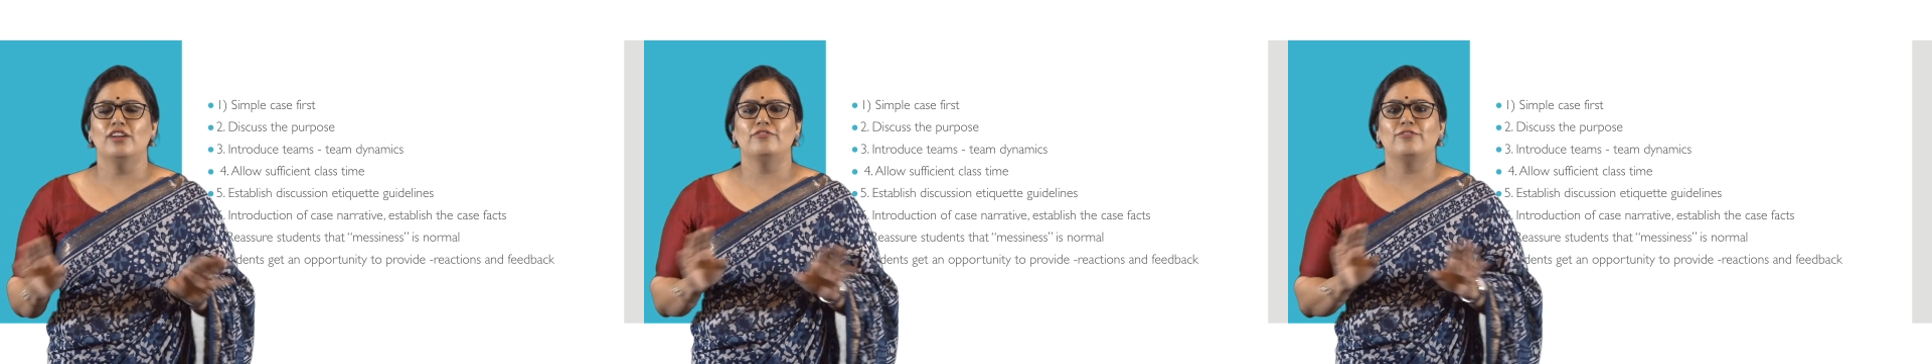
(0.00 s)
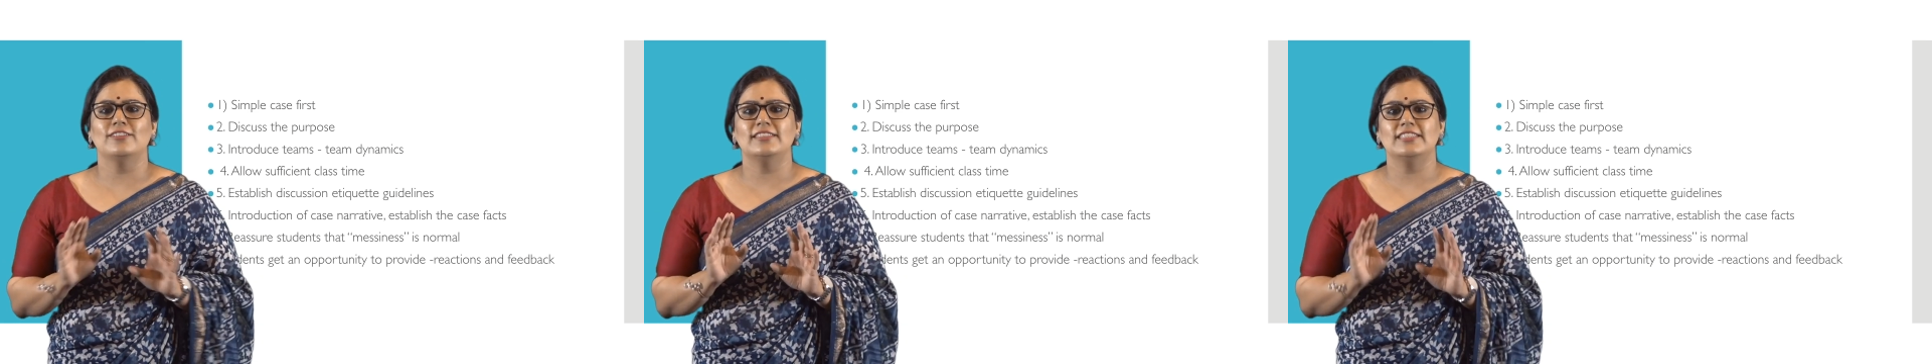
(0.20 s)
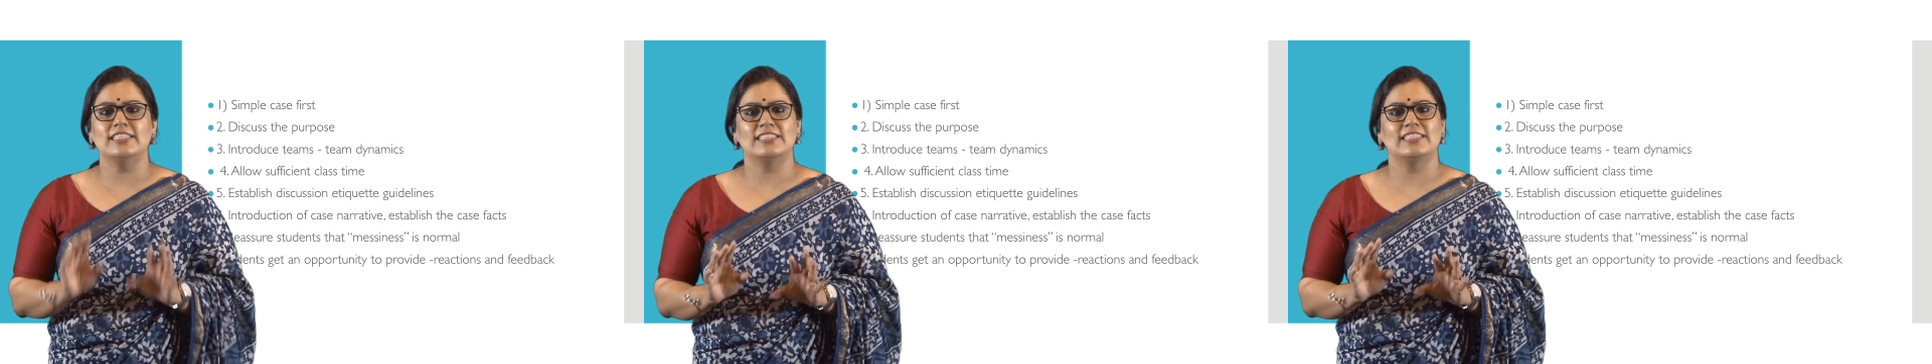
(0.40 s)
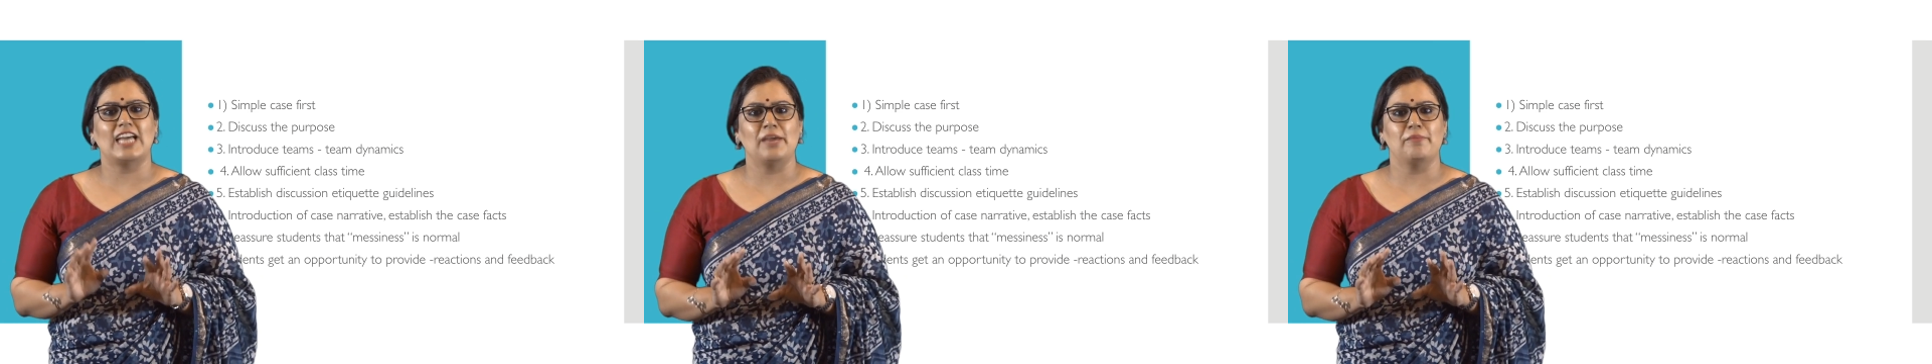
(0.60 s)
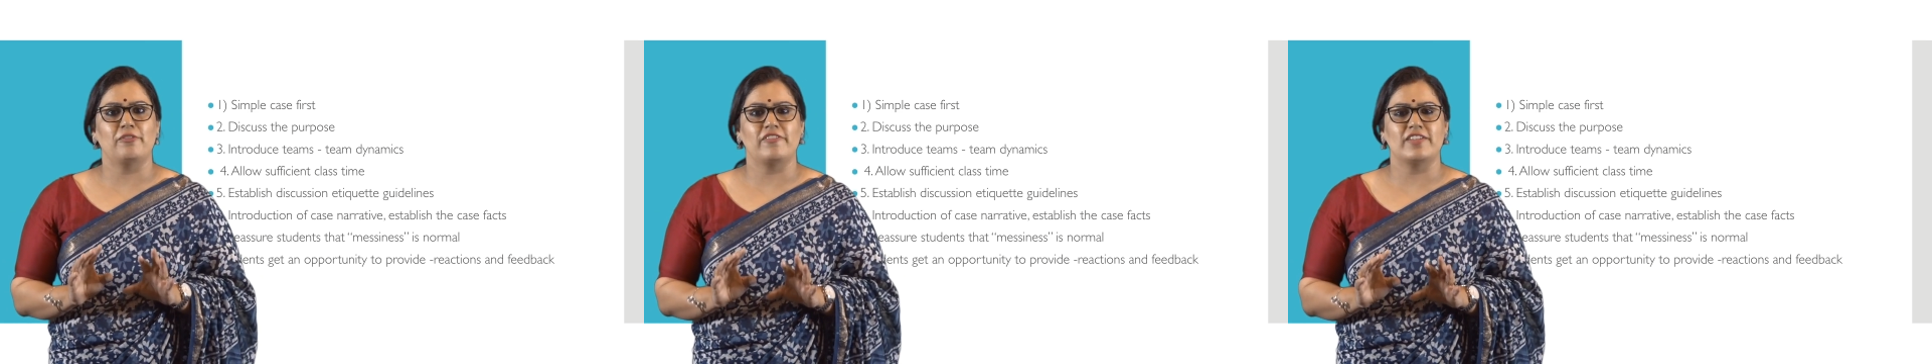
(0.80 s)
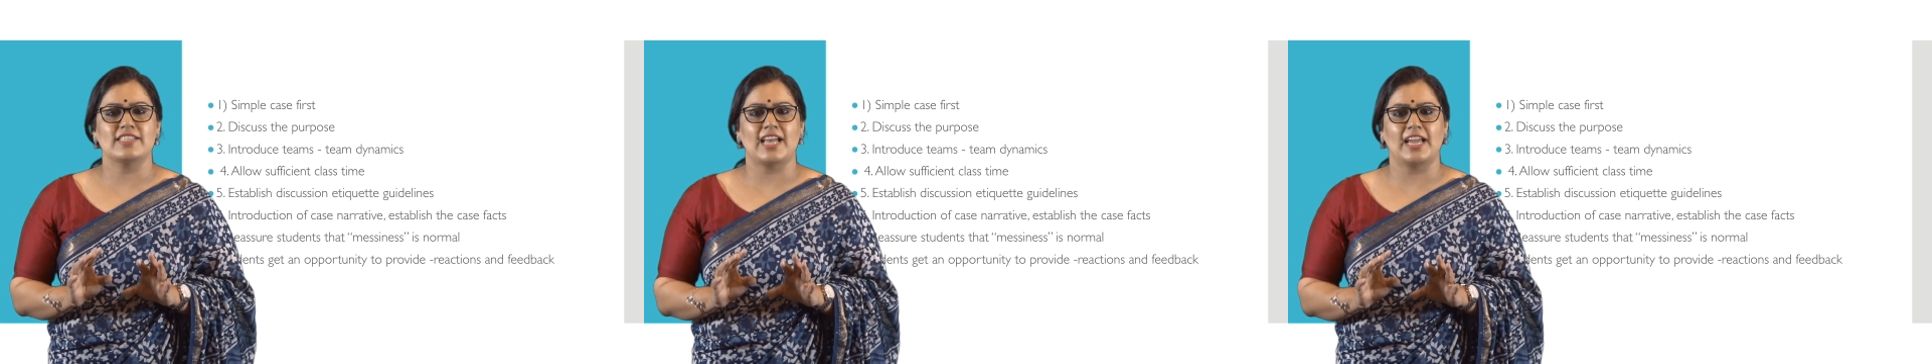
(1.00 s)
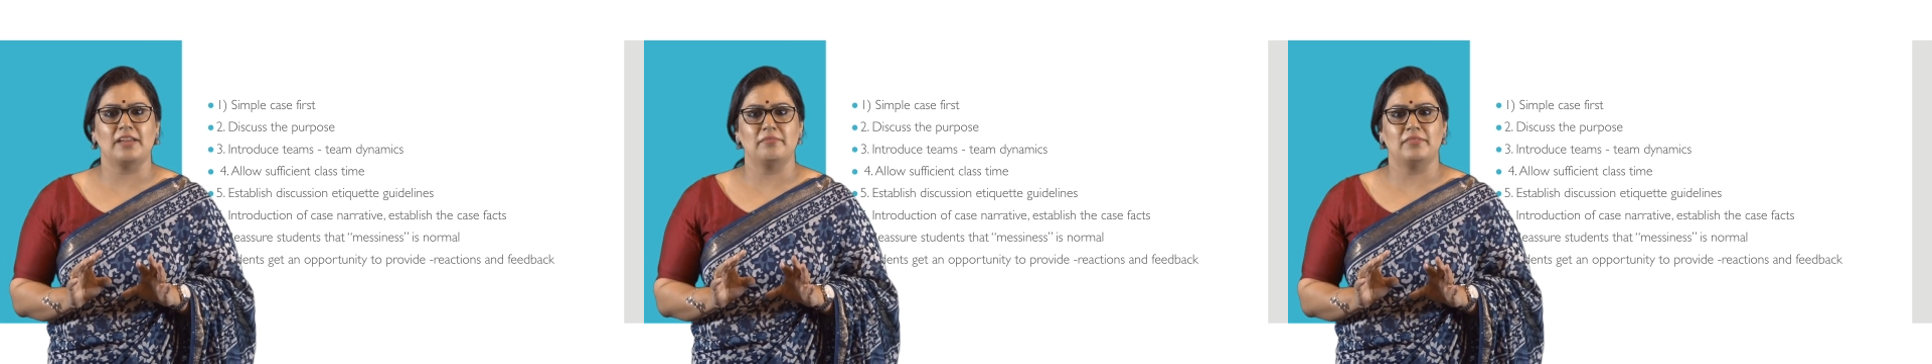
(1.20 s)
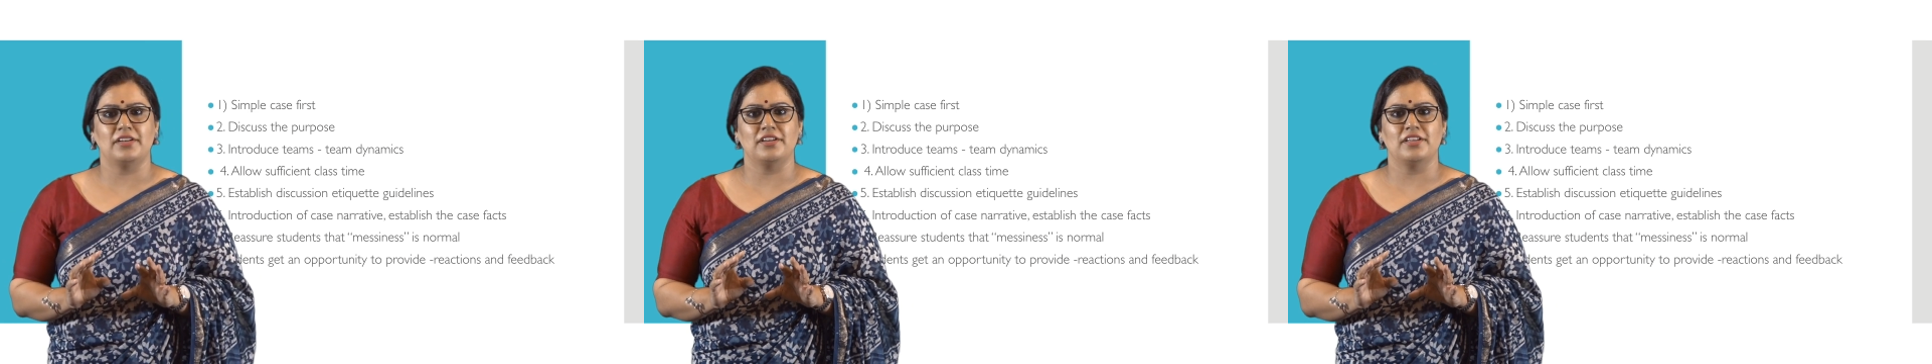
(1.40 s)
for this type of
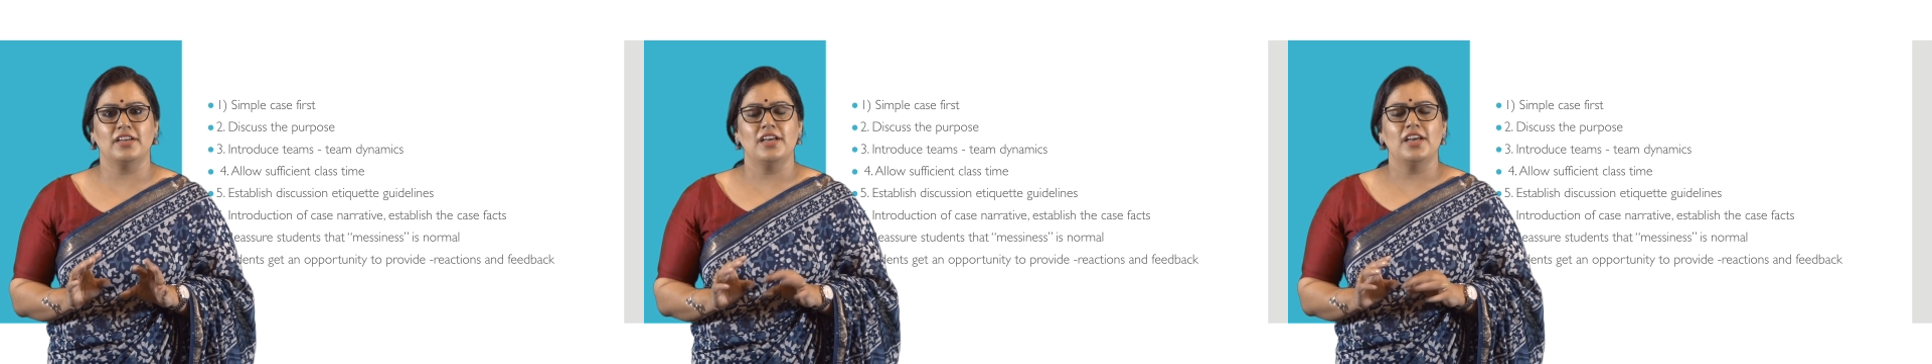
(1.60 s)
assignment.